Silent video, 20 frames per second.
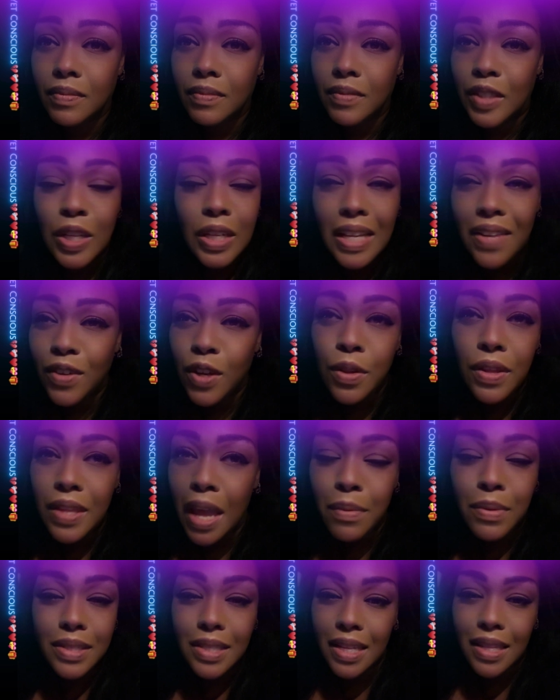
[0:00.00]
You didn't even know that
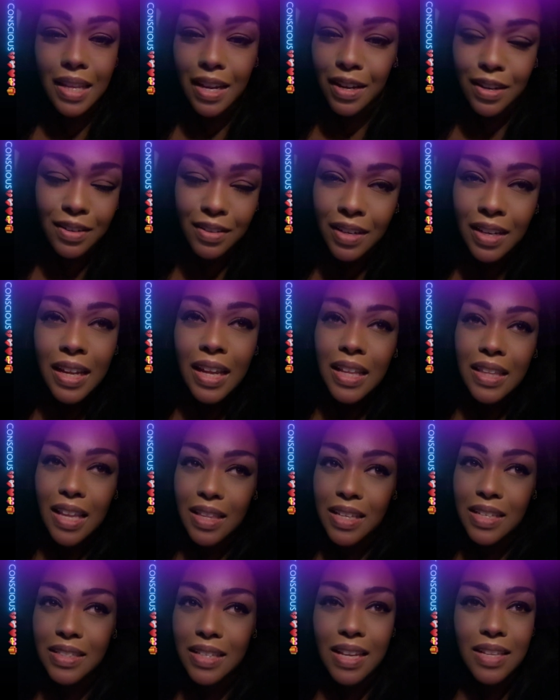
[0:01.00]
was in there. That
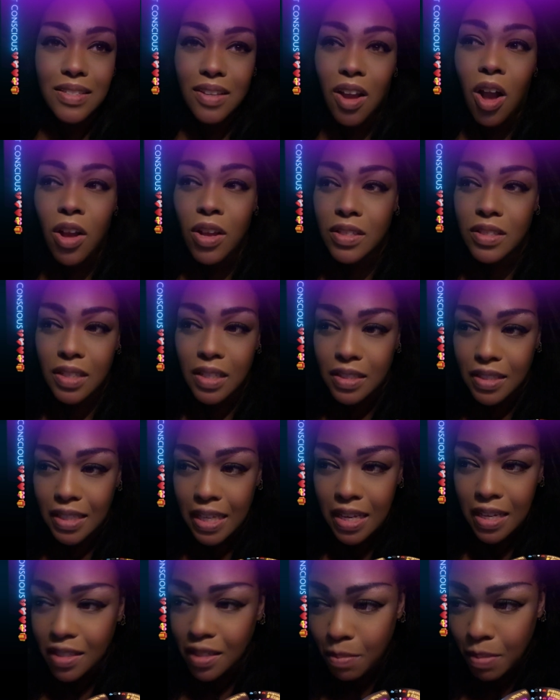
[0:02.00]
this has caused a
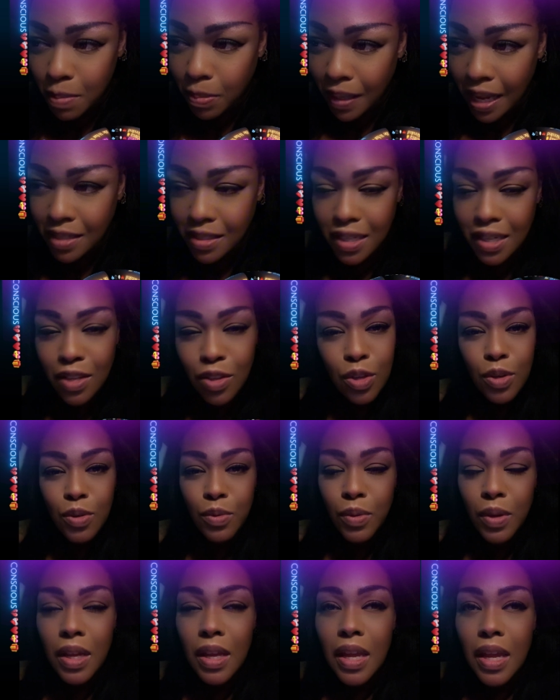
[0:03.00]
seed to be planted in you.
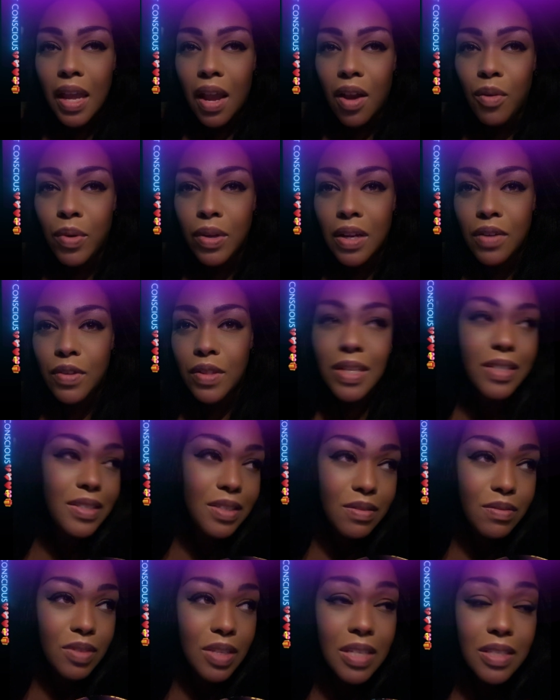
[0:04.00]
Whenever this
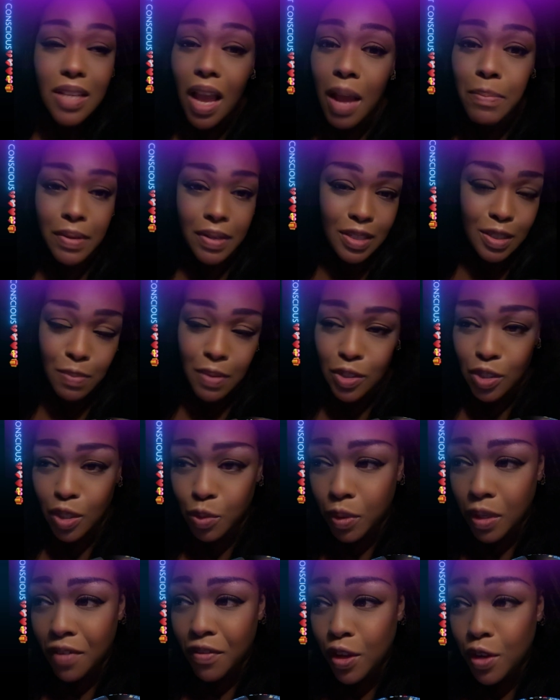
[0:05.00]
topic is mentioned,
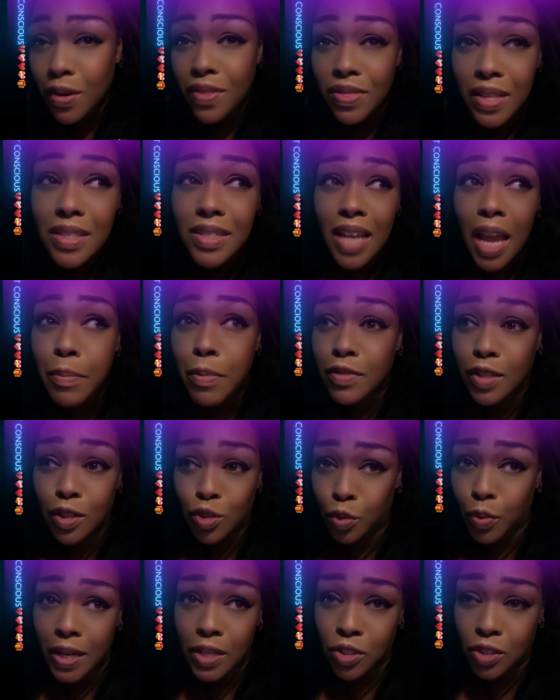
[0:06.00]
whenever you're in this type of
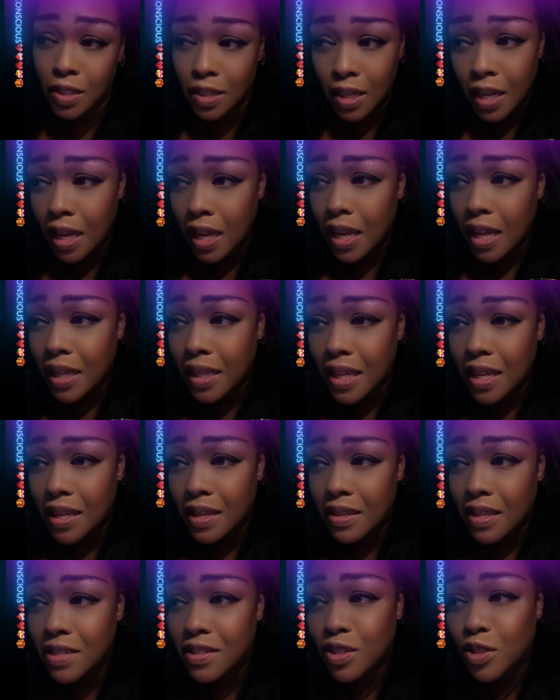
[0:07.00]
situation, then
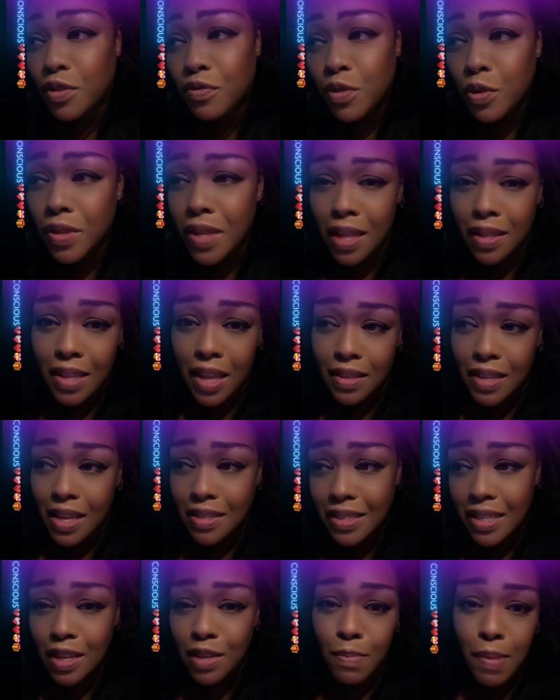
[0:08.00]
this is the fruit that
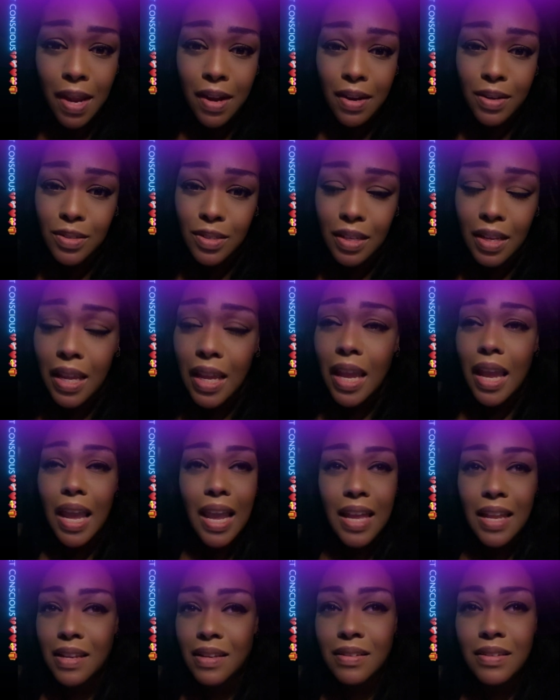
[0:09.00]
seed bears,
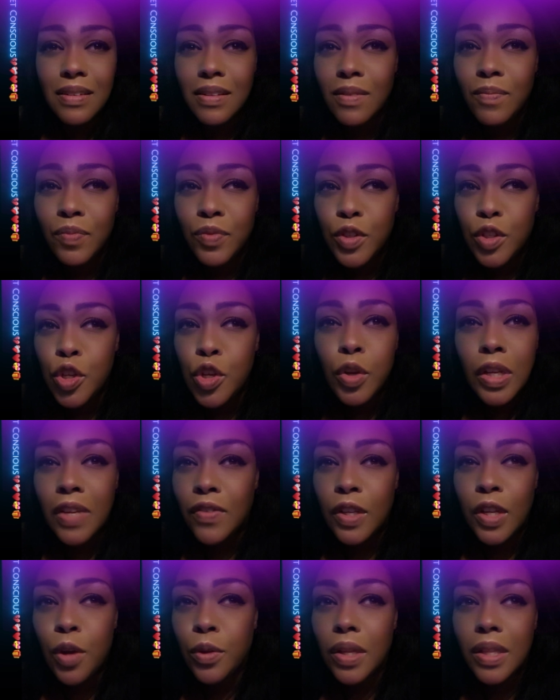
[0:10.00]
and you don't
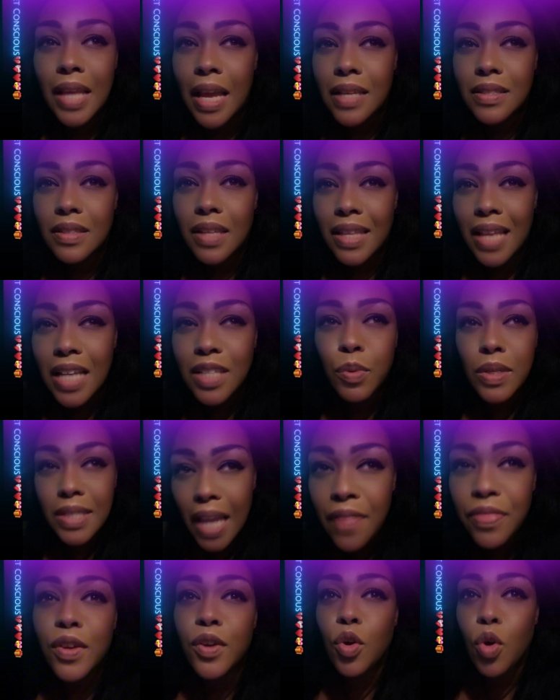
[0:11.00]
even know that's what's
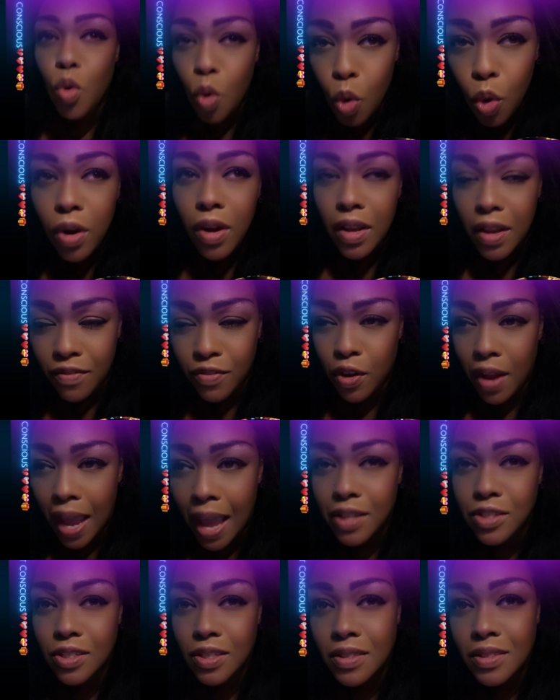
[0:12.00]
at the core of your
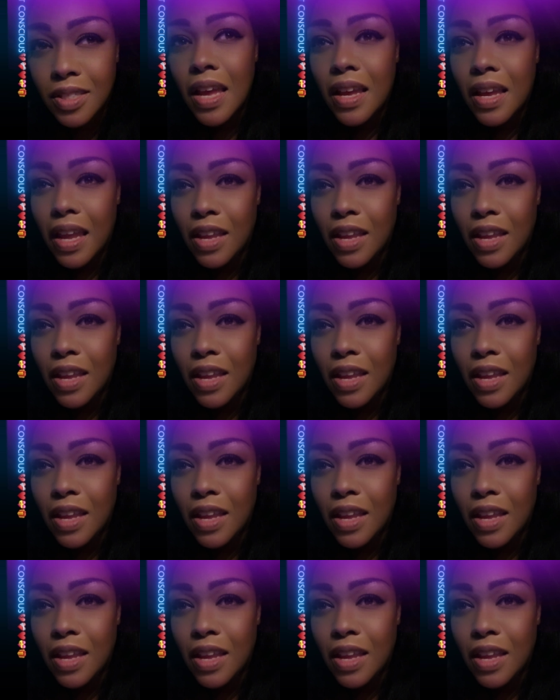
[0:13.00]
actions.